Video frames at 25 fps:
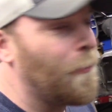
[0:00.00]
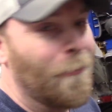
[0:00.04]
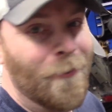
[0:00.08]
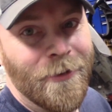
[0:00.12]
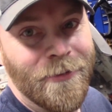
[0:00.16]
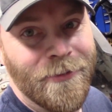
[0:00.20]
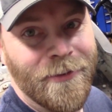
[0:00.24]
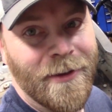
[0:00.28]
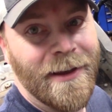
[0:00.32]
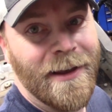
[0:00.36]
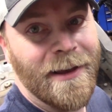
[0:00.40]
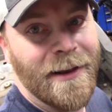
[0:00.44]

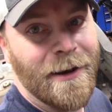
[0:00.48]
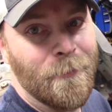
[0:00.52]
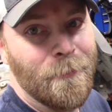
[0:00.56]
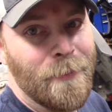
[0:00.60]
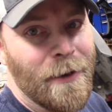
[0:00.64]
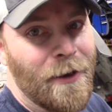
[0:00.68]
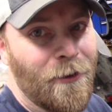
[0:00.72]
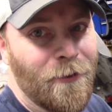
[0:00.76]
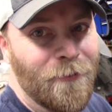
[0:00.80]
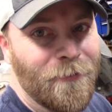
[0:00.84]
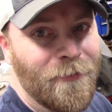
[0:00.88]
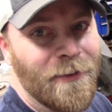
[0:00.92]
once I get a
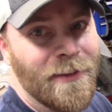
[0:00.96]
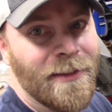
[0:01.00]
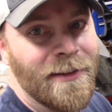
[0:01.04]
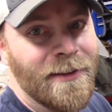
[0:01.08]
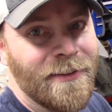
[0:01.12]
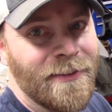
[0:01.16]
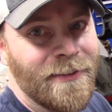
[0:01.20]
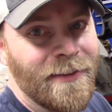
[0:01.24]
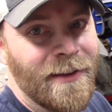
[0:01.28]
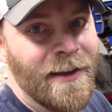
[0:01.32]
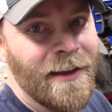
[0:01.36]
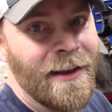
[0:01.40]
belt for
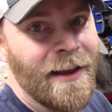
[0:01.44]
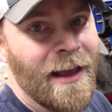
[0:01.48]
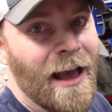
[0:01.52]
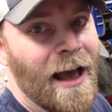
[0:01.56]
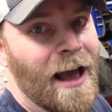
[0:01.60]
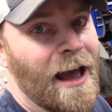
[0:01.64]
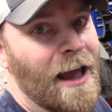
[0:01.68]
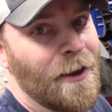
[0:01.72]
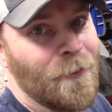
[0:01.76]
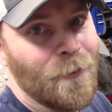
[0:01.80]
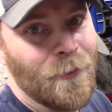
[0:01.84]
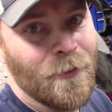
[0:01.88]
this thing,
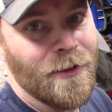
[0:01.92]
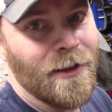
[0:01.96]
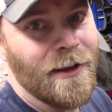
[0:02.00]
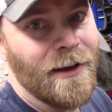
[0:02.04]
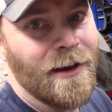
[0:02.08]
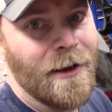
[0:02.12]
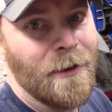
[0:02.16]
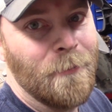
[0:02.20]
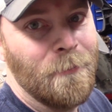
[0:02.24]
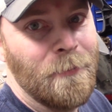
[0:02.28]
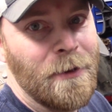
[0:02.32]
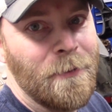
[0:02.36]
I
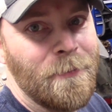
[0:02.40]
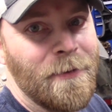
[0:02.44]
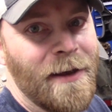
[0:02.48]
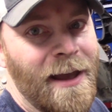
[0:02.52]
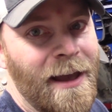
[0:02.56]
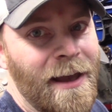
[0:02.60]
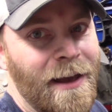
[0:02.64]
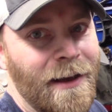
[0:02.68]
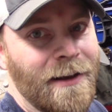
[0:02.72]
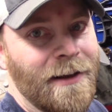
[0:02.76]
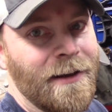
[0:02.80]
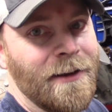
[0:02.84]
will be
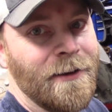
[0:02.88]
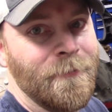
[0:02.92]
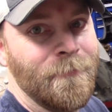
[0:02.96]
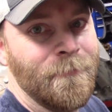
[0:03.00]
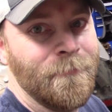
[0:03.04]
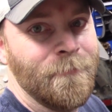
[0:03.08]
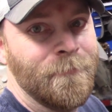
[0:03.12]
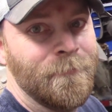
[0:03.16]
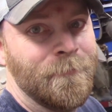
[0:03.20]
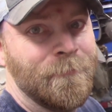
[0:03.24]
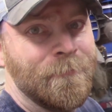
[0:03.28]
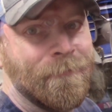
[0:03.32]
back.
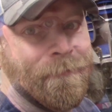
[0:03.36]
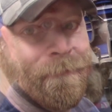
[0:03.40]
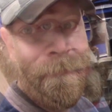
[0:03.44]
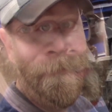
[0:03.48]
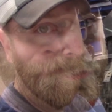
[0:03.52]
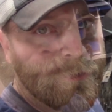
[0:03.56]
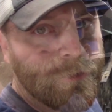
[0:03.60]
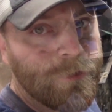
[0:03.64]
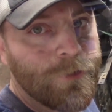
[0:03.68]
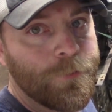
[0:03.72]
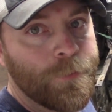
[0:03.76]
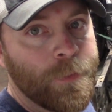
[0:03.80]

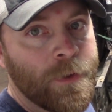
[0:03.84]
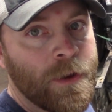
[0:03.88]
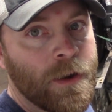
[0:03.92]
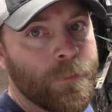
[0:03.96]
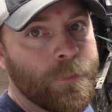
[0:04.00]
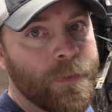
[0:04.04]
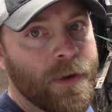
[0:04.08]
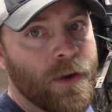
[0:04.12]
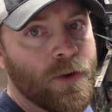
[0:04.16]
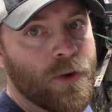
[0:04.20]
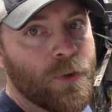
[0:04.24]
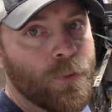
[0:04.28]
So it's been
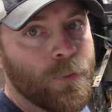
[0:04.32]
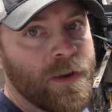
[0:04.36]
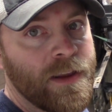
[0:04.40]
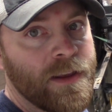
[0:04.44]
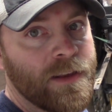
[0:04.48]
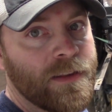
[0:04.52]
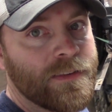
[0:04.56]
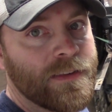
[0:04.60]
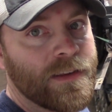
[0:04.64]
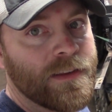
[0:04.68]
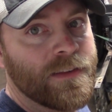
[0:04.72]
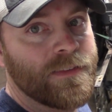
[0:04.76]
about a
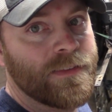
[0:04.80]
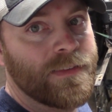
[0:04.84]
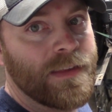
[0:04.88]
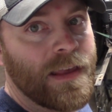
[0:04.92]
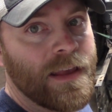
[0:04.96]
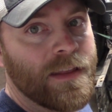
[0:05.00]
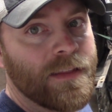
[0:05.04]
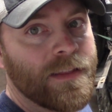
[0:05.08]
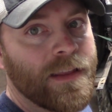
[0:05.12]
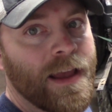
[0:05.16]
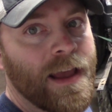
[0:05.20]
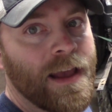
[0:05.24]
week since
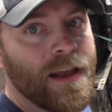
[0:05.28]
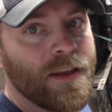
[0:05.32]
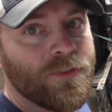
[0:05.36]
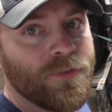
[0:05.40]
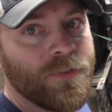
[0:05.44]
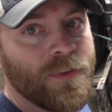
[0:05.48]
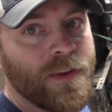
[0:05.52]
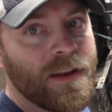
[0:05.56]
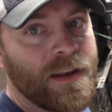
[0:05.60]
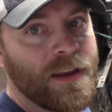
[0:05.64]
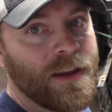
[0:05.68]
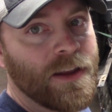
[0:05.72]
that last
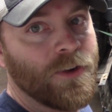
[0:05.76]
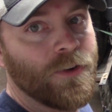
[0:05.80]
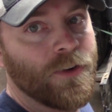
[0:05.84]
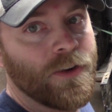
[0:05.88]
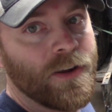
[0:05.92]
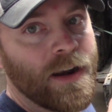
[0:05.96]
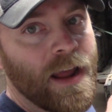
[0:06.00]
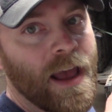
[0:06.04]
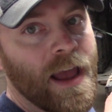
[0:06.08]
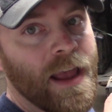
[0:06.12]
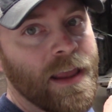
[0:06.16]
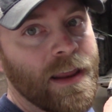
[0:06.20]
video,
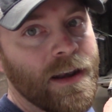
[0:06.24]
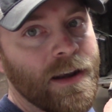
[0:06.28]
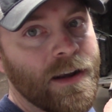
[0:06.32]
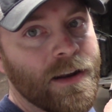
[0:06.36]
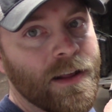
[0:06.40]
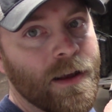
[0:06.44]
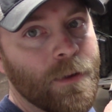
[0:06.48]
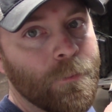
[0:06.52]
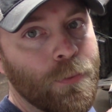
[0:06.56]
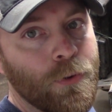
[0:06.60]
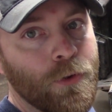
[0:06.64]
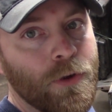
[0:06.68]
and I ended
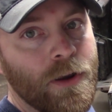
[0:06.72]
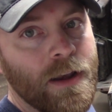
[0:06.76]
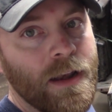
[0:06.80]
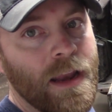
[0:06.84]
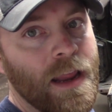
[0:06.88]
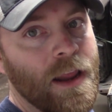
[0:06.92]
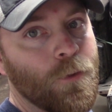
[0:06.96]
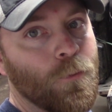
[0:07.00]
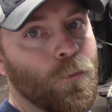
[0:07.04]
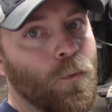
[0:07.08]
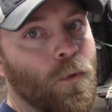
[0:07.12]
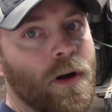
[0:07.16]
up putting
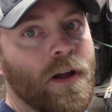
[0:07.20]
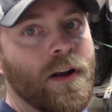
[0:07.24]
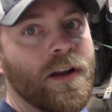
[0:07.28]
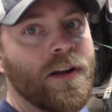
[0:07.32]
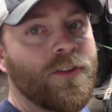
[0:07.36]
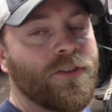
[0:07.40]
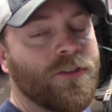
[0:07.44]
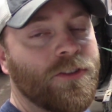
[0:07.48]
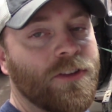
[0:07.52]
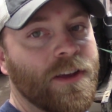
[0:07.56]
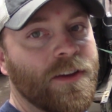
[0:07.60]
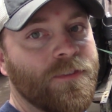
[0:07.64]
a
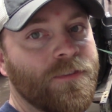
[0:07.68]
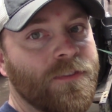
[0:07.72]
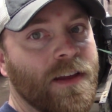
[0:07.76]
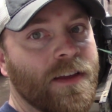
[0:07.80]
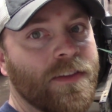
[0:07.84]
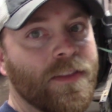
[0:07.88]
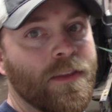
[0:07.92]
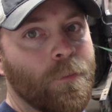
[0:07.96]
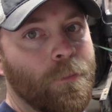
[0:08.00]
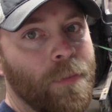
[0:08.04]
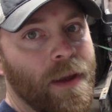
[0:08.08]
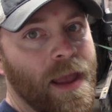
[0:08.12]
1-inch lift
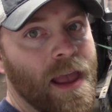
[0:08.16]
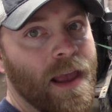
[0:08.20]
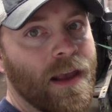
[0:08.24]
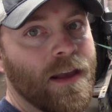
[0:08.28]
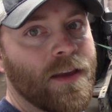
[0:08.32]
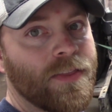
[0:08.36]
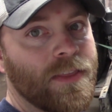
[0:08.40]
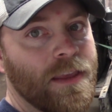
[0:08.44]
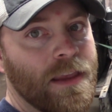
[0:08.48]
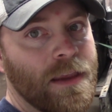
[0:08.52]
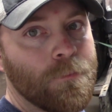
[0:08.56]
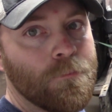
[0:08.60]
on the back
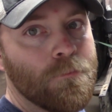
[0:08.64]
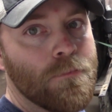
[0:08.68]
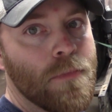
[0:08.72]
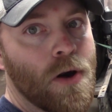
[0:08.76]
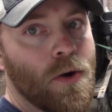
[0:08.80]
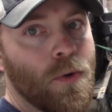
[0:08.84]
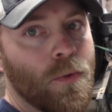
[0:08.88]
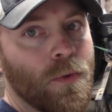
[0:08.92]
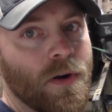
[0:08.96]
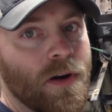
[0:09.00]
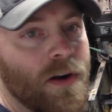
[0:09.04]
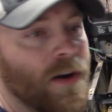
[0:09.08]
of the
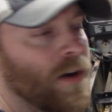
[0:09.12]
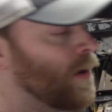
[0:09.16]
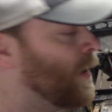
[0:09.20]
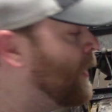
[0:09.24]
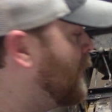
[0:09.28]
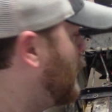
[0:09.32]
mower.